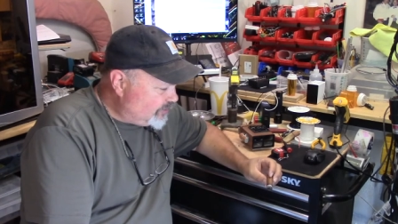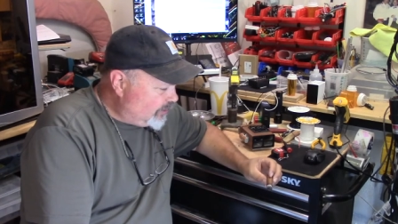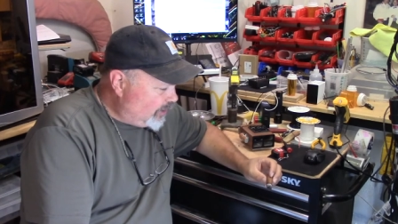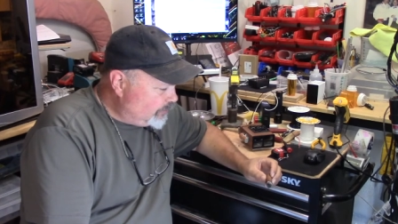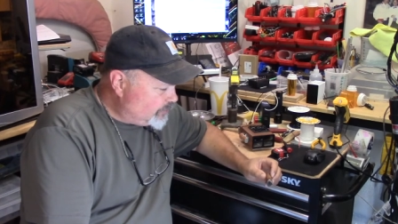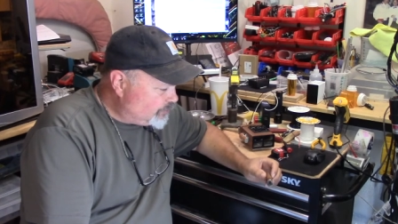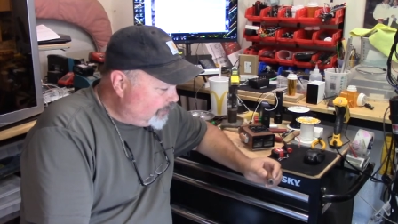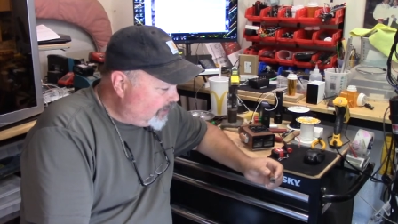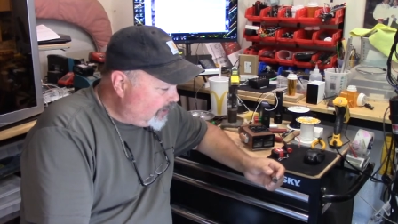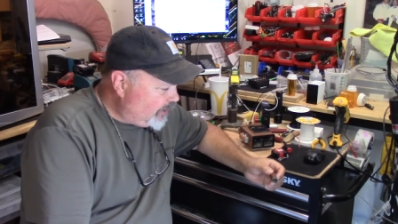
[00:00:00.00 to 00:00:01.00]
I was
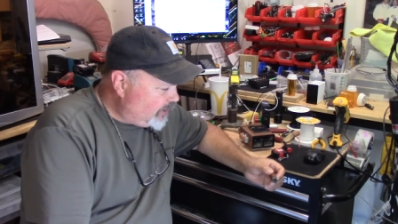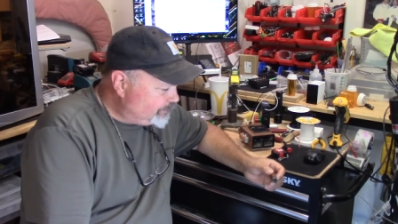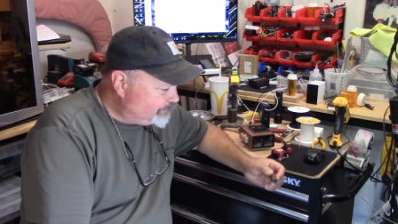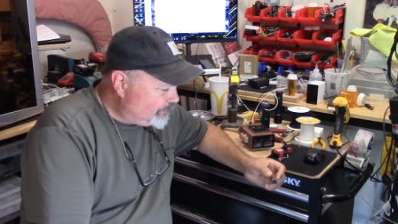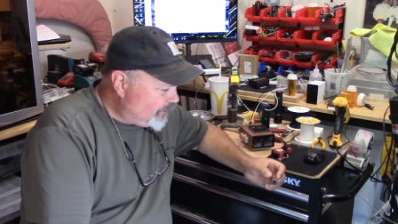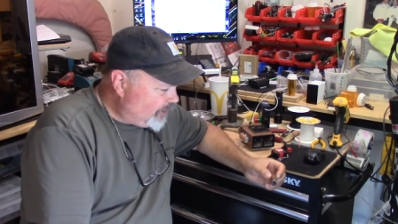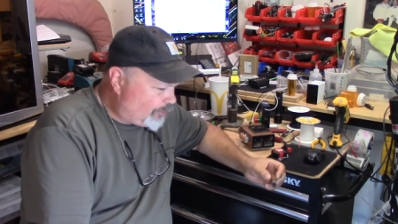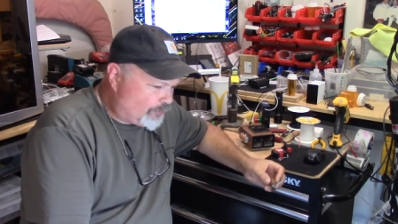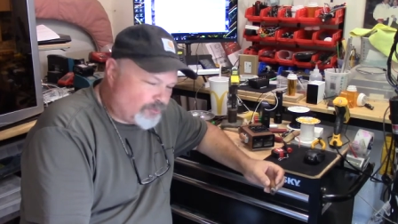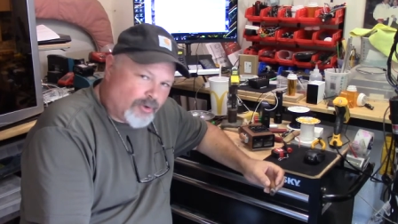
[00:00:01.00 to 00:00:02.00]
really
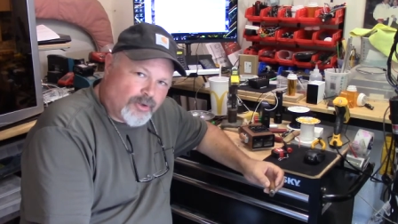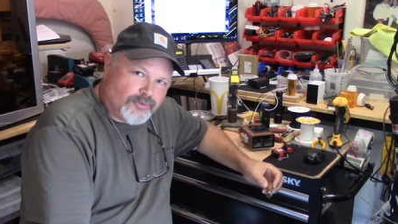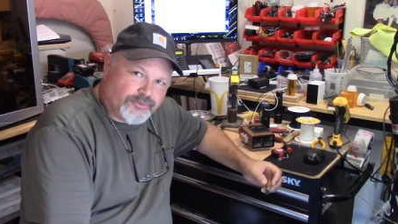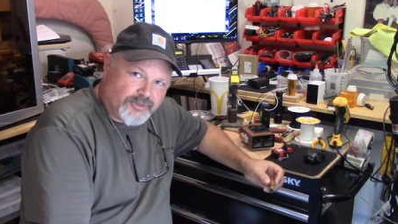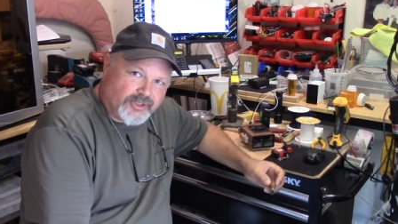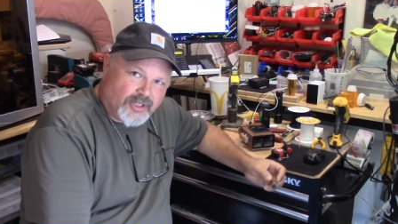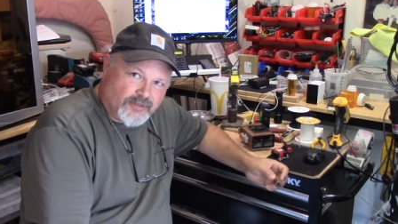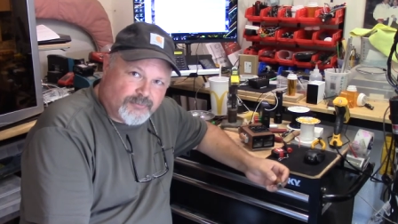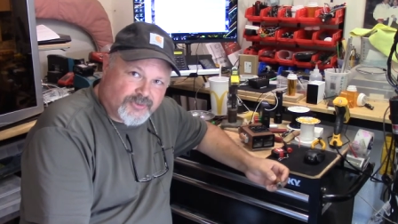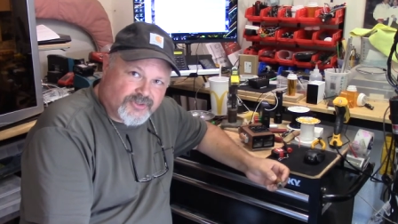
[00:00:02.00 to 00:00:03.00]
enthralled or in
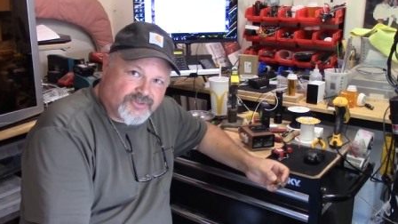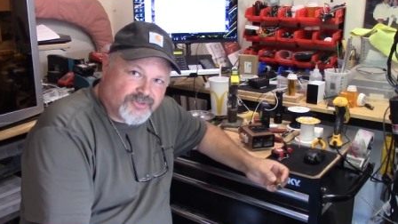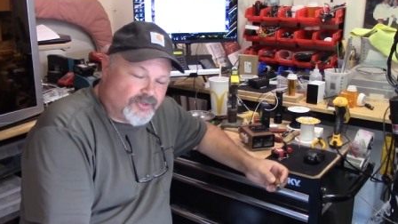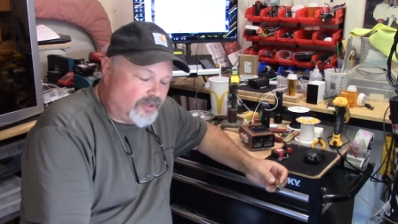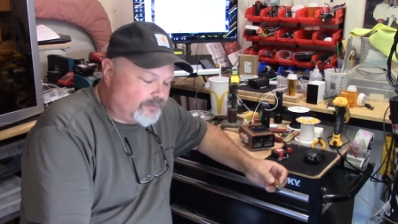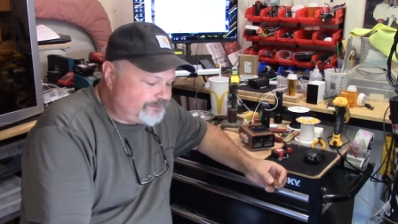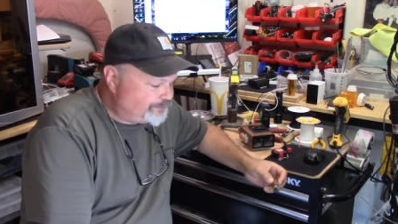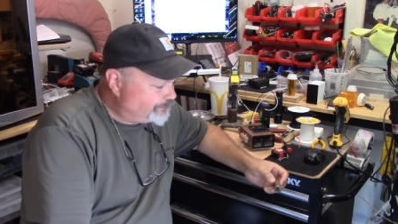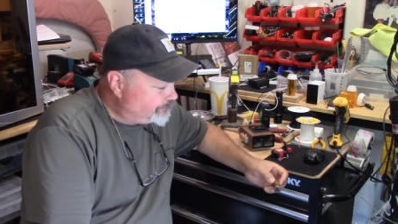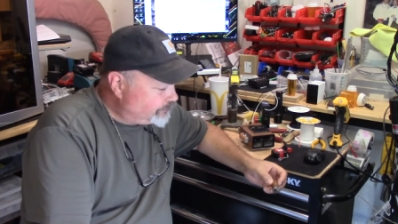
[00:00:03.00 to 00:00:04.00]
love with this cigar.
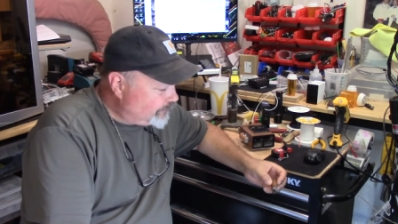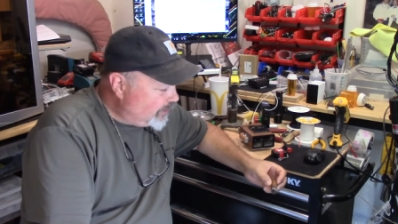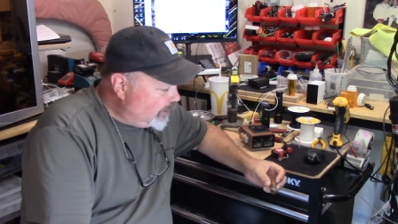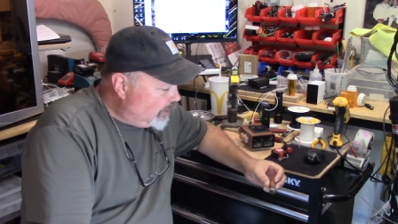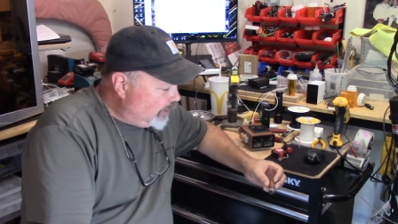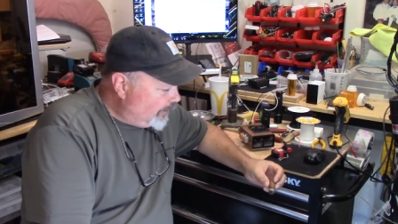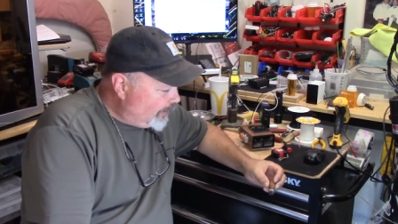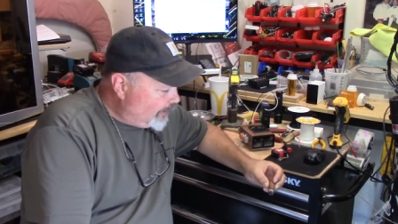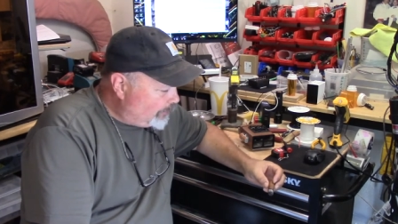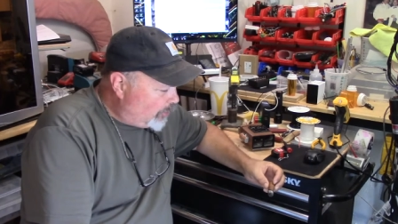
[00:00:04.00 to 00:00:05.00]

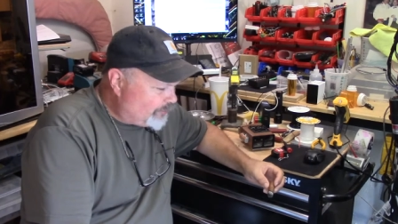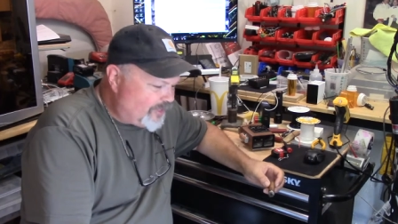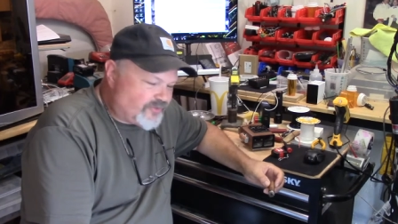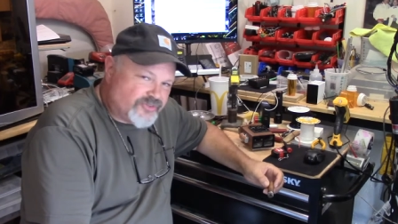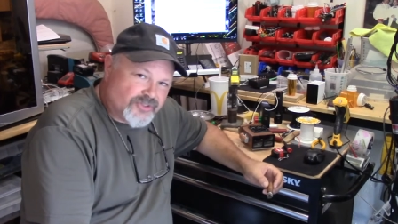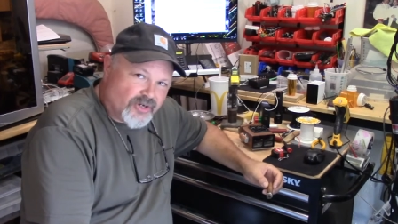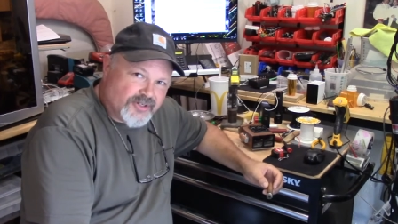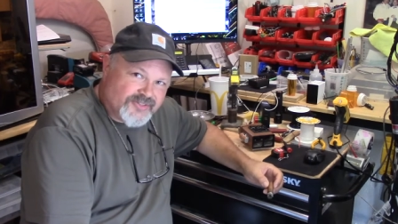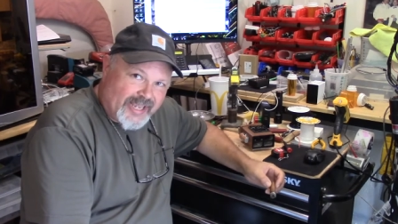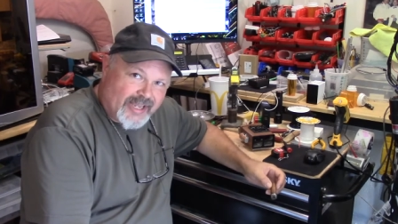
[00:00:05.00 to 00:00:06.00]
I'll rate the cigar
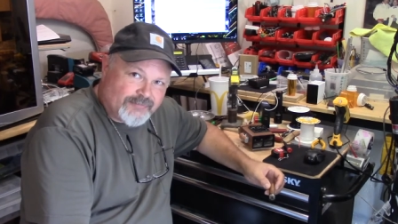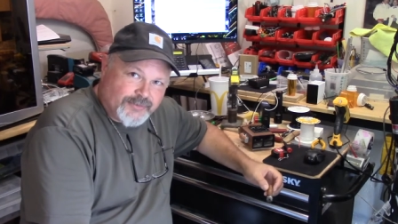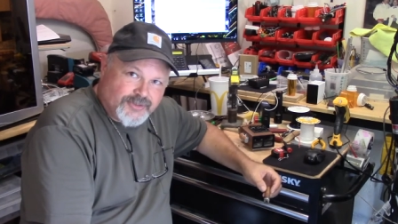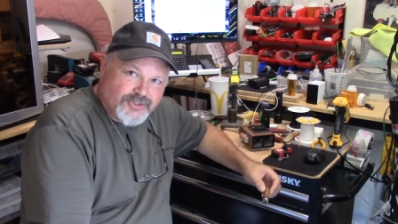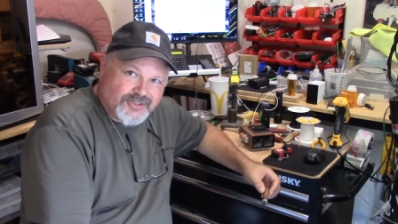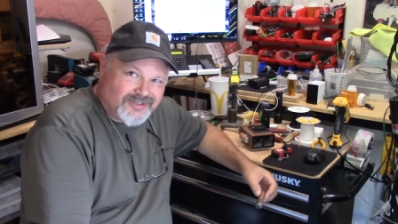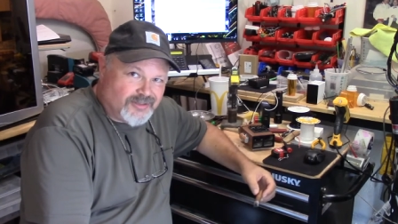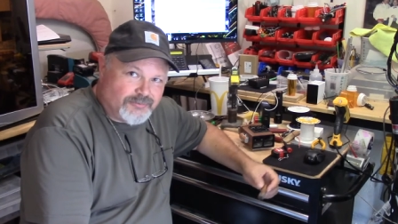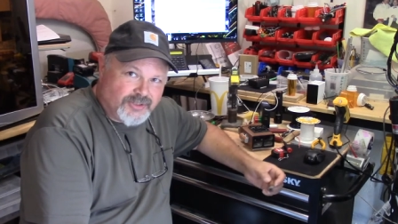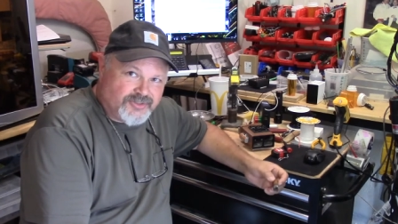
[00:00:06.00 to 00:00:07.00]
as average. I
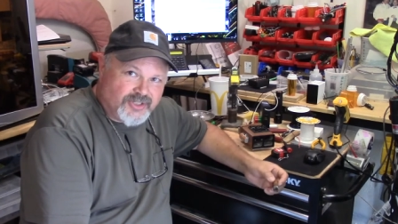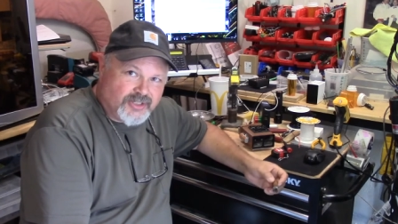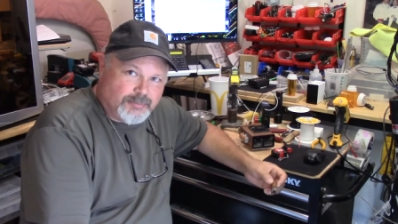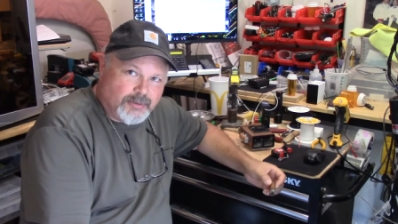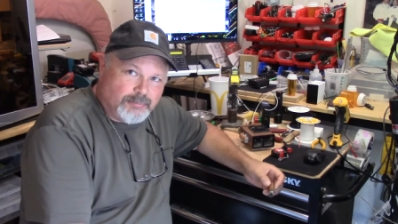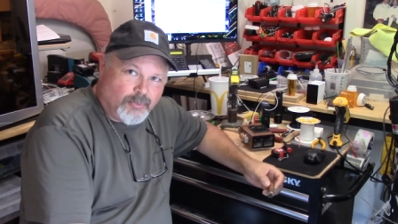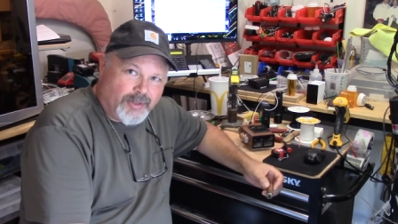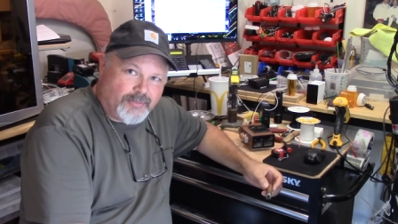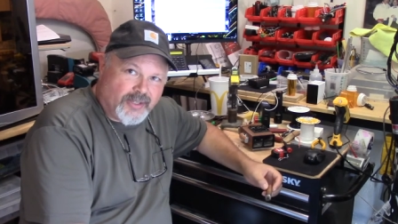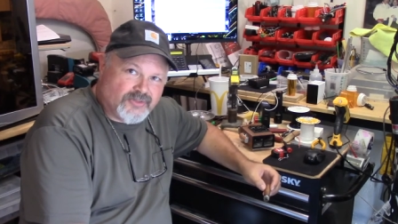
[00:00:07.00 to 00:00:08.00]
don't really tend to put
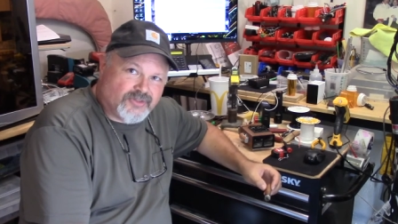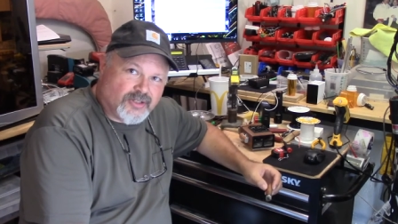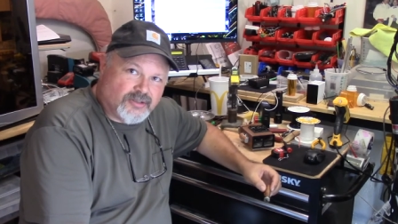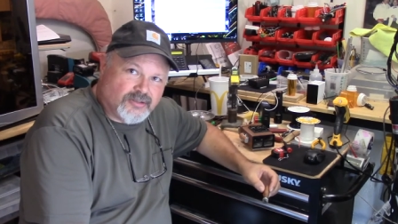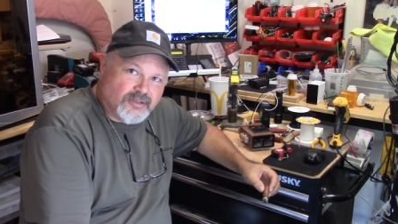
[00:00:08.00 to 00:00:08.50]
point ratings on